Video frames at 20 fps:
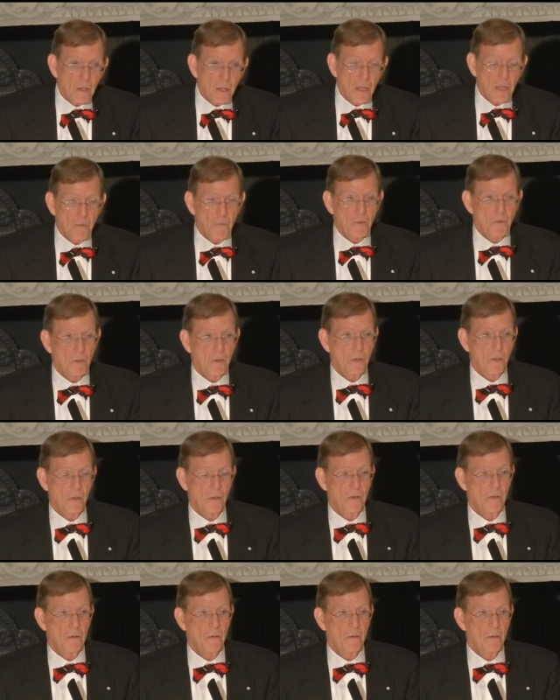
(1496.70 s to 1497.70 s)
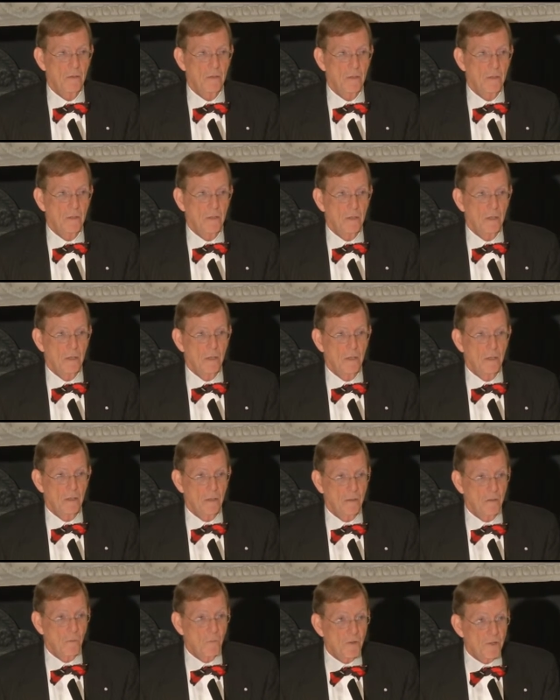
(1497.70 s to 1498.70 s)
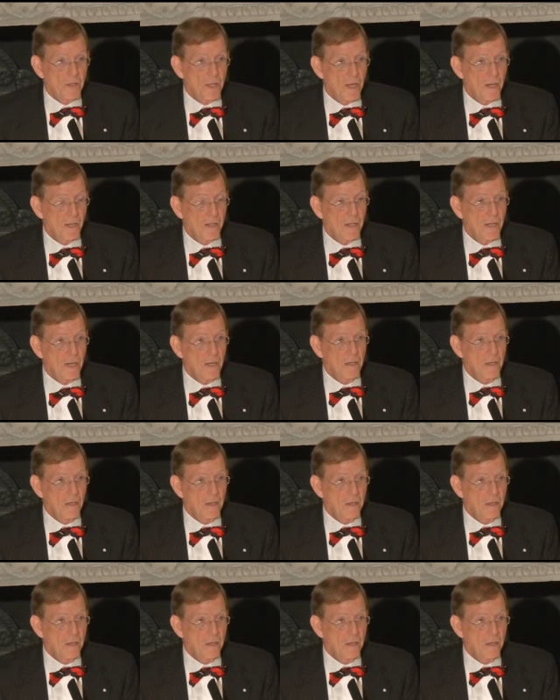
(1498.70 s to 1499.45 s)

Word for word: in return, uh, retaliated